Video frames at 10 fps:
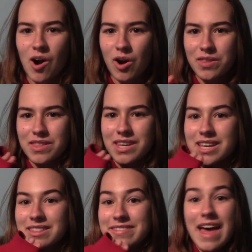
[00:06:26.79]
are
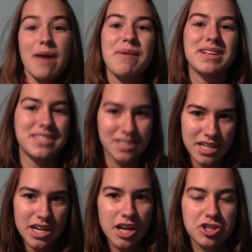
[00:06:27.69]
the them as
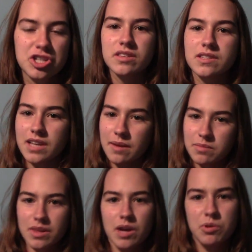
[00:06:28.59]
teenagers. The same
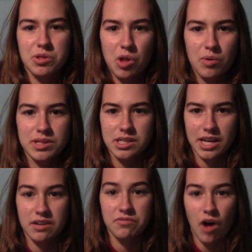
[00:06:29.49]
thing with Lois
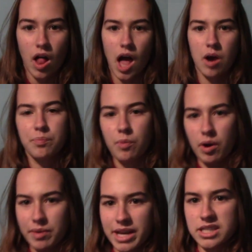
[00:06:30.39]
Lane Fallout,
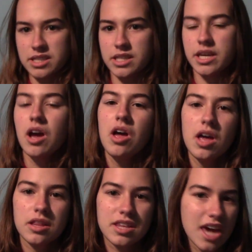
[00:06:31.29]
where we get to see
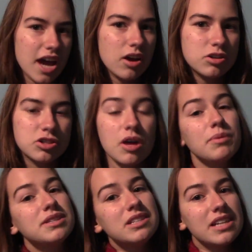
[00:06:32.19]
the characters that
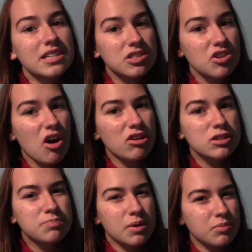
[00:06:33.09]
we've seen as
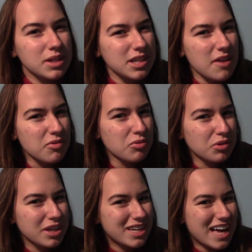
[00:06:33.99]
adults, but we never
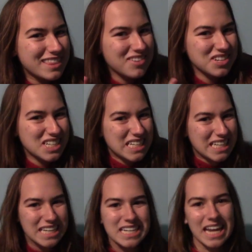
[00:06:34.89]
really got their
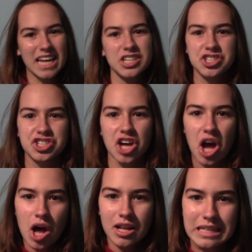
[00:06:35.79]
teenage
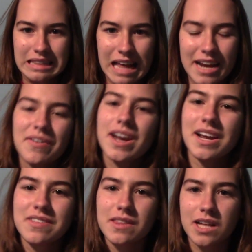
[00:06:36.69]
life and
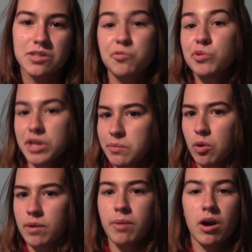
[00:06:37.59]
I think that's a really
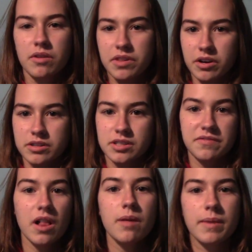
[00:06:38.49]
important part of their
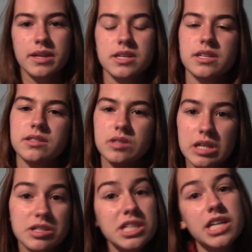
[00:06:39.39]
development is
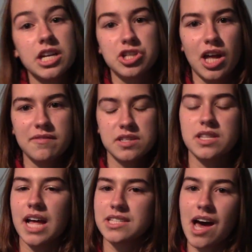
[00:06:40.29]
their teenage lives
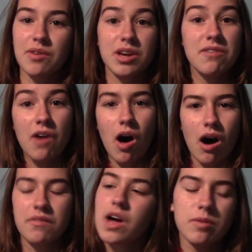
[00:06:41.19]
and that's how they
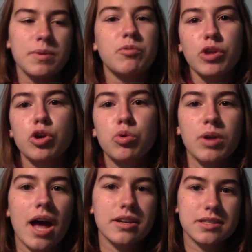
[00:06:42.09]
evolve. It'd be really cool
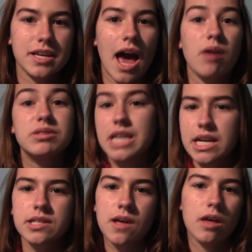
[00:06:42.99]
how to see how
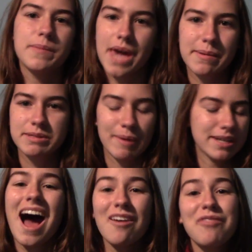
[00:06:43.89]
Dana Scully became a
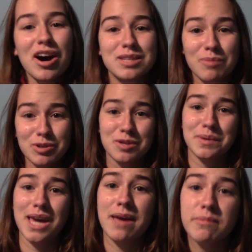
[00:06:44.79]
spectator, how Fox Mulder
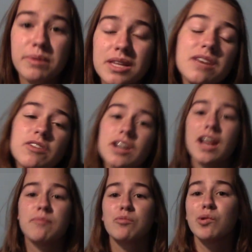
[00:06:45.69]
became a believer and
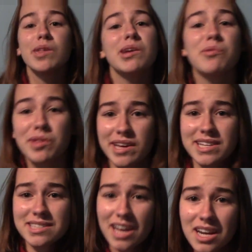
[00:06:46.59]
I'm really really
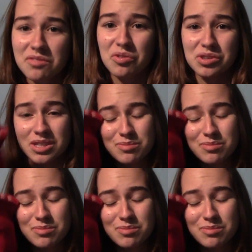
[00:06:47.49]
excited for these